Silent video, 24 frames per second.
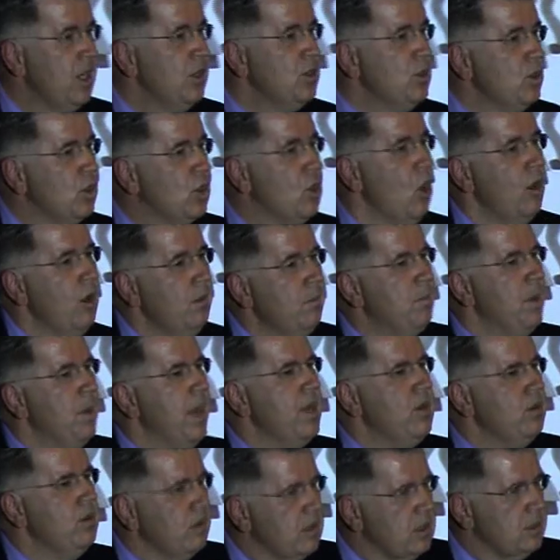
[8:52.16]
you can't pay
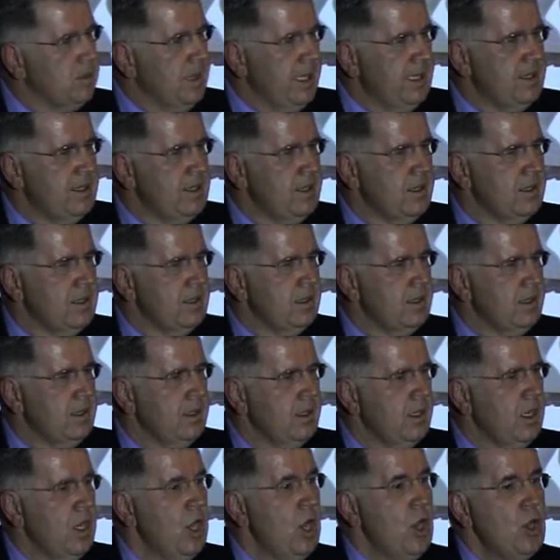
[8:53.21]
your expenses.
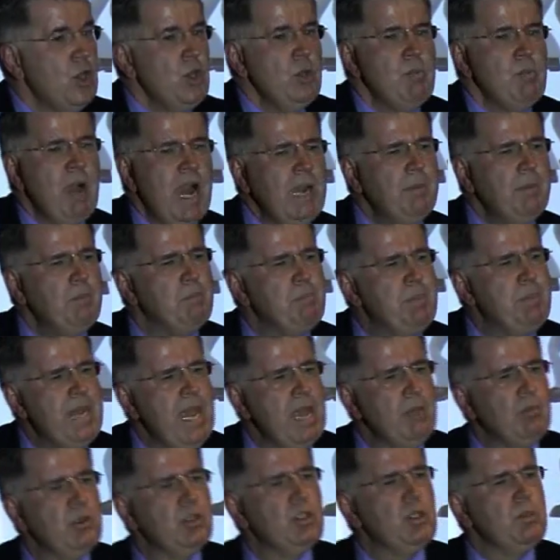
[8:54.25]
You might be
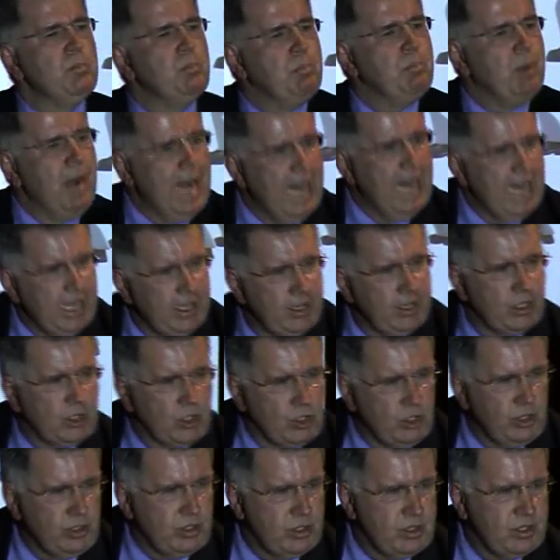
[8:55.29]
able to buy the
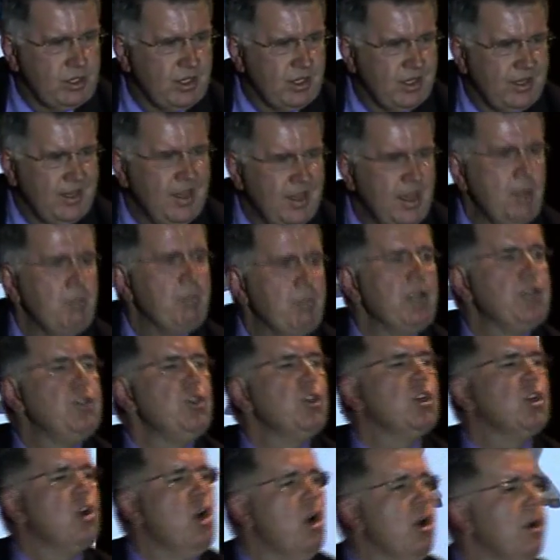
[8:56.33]
goods, but
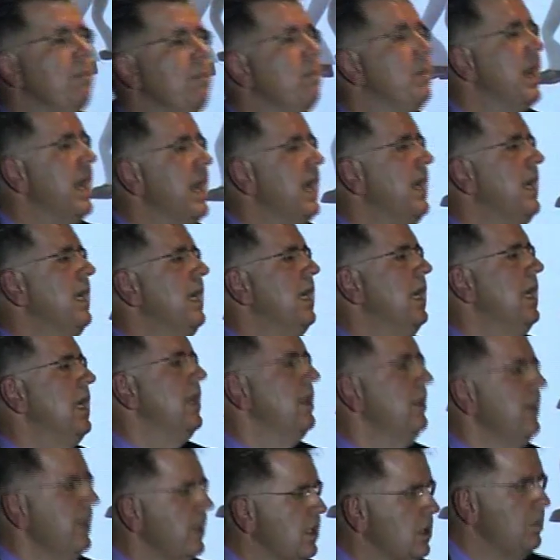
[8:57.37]
you can't pay
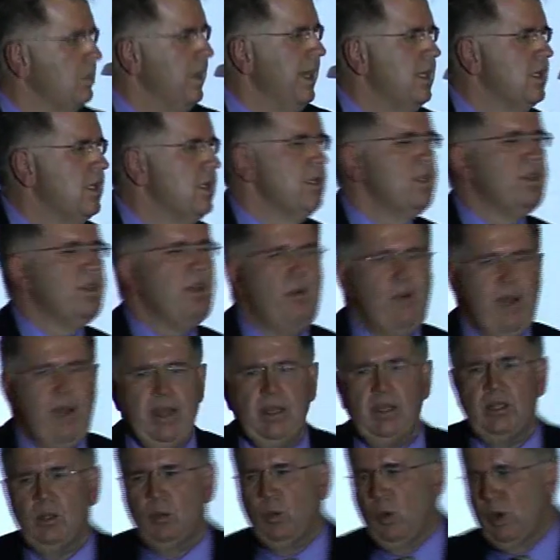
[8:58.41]
the expenses, the rent, the